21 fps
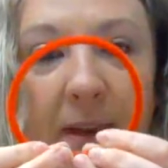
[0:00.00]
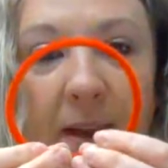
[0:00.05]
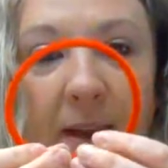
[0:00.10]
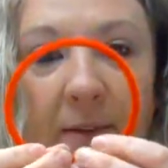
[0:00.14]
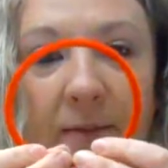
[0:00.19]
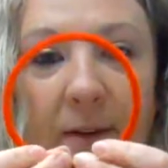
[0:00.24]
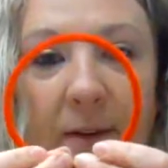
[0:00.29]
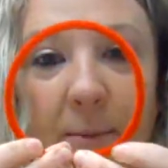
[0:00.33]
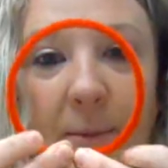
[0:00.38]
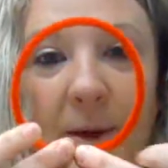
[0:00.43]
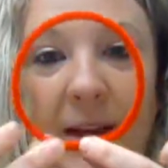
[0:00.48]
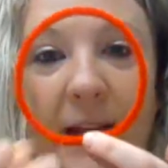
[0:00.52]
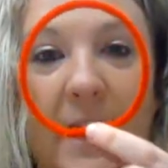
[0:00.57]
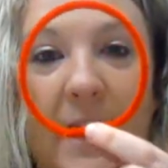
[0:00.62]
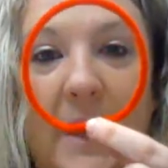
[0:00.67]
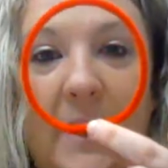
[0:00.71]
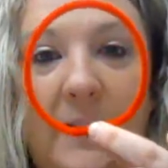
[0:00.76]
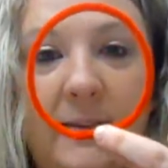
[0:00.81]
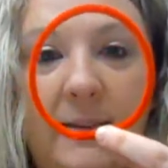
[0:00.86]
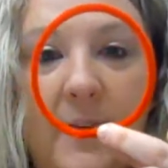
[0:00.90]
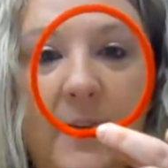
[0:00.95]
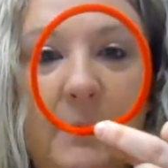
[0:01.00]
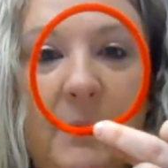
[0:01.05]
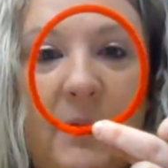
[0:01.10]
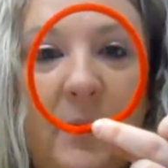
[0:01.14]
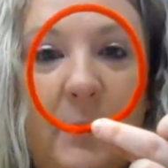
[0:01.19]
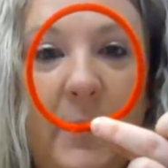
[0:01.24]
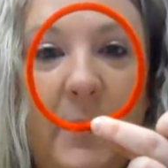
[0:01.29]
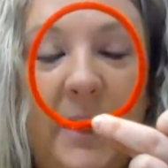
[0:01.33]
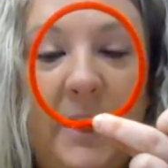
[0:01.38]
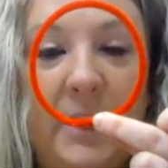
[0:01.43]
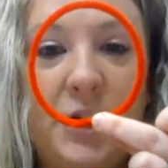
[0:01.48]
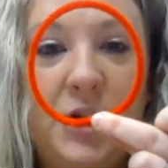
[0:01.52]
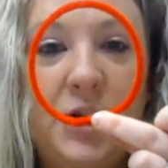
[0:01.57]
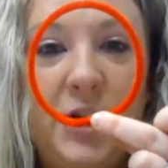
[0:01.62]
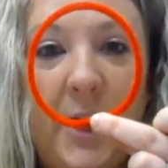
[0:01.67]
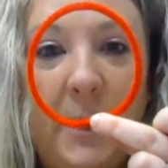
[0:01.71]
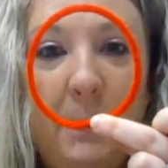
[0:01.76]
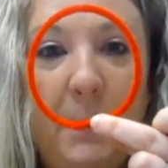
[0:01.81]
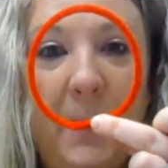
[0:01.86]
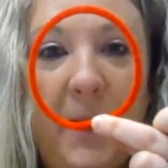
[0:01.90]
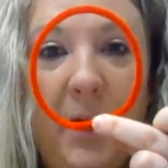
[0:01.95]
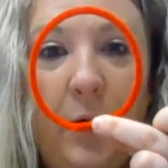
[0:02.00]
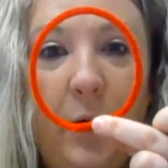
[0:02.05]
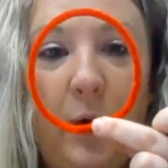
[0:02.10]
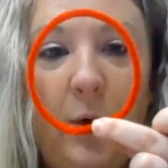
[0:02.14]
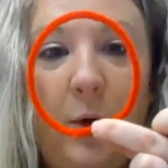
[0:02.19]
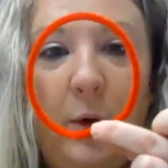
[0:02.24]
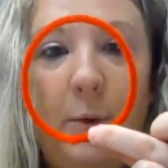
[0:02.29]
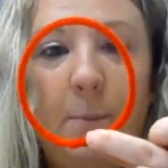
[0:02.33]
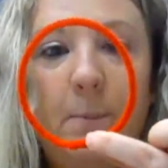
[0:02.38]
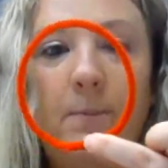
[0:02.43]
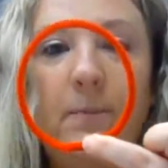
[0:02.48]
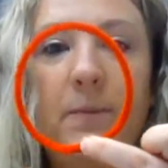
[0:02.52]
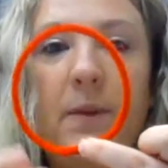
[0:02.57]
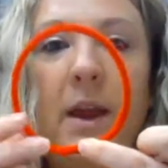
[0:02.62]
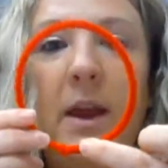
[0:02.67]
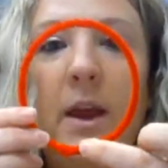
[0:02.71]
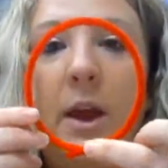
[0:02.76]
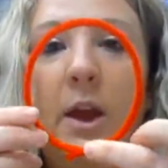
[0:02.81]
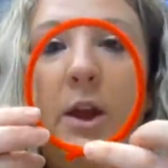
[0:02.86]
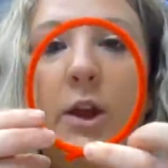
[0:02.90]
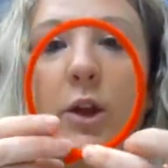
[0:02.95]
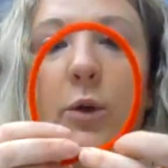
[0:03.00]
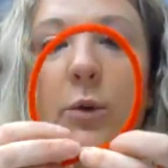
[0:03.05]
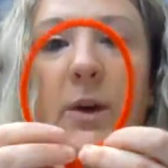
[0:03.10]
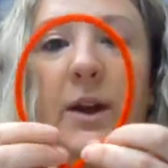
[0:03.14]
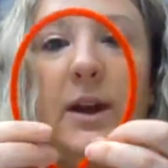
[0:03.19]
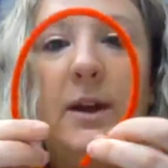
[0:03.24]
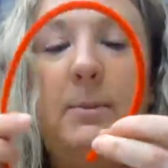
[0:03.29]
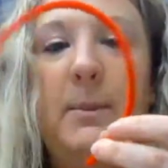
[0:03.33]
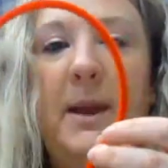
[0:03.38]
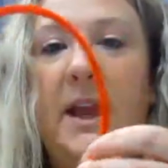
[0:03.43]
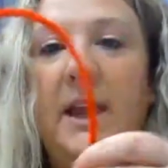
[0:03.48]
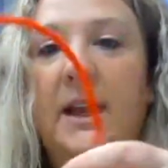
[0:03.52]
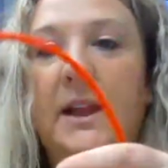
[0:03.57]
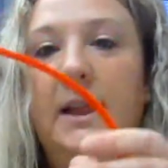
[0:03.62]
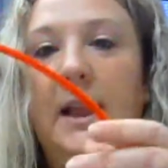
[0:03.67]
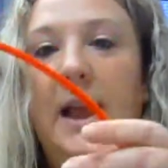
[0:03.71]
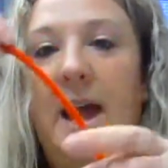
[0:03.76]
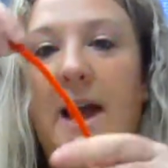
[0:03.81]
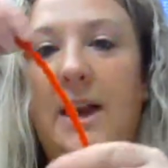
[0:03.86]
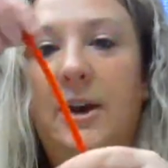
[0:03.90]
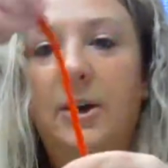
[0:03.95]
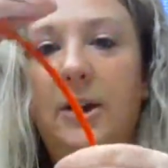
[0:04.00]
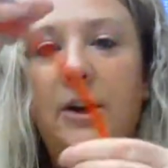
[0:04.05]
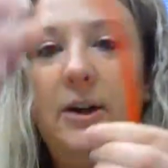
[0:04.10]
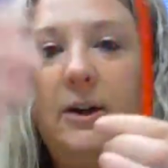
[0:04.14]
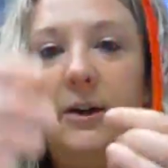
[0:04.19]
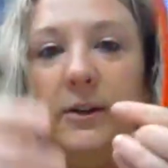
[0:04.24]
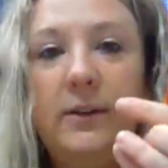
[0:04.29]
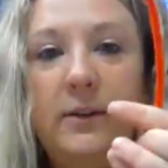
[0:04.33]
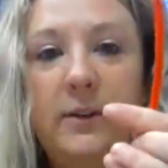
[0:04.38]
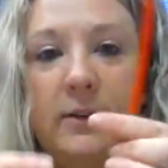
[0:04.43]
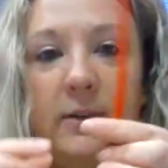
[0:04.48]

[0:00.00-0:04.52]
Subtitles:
If I'm going to ask them to make a shape at home, you can make letters.